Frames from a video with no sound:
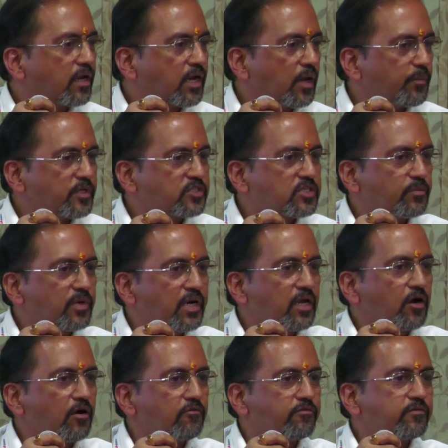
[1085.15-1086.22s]
capacity
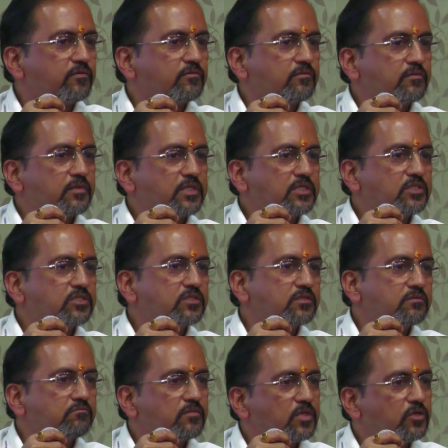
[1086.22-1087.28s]
building of these
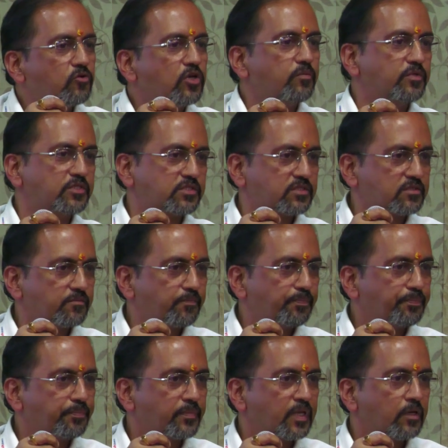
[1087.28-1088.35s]
ULVs.
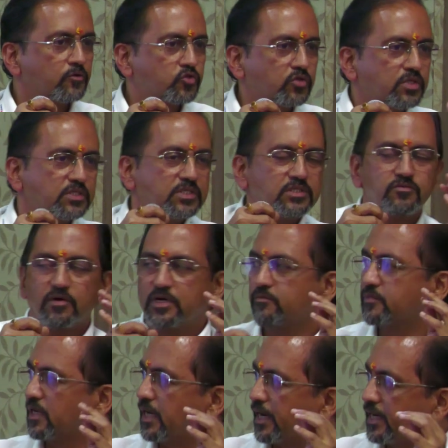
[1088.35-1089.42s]
So this is one
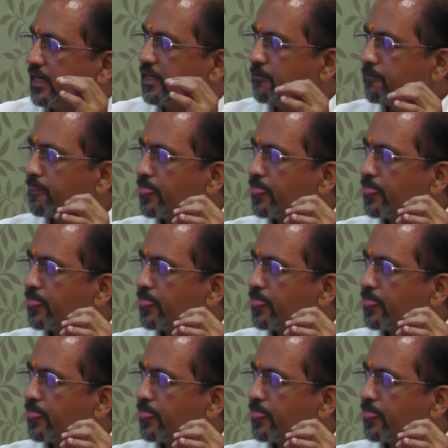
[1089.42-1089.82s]
of the learning.